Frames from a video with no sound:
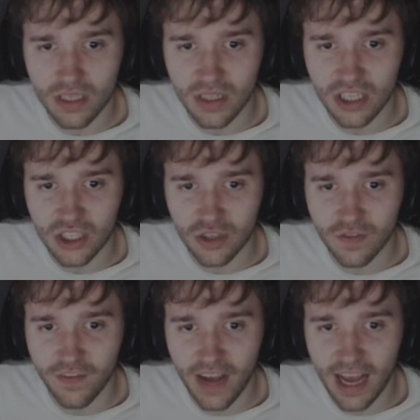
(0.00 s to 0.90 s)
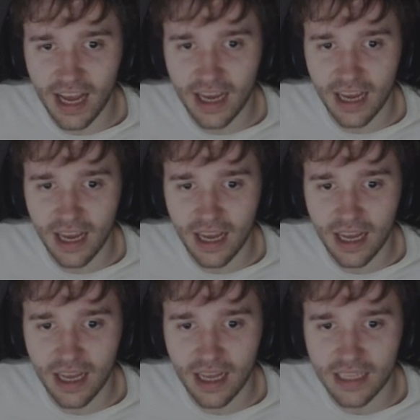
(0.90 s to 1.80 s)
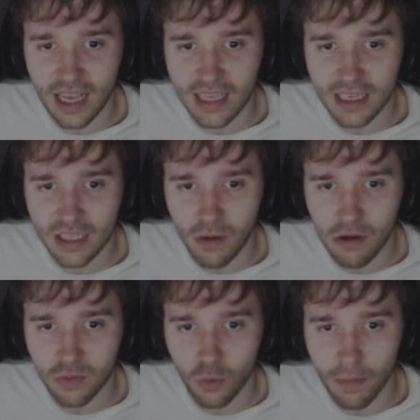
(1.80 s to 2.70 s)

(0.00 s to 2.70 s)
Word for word: isn't this just fantastic? I swear I just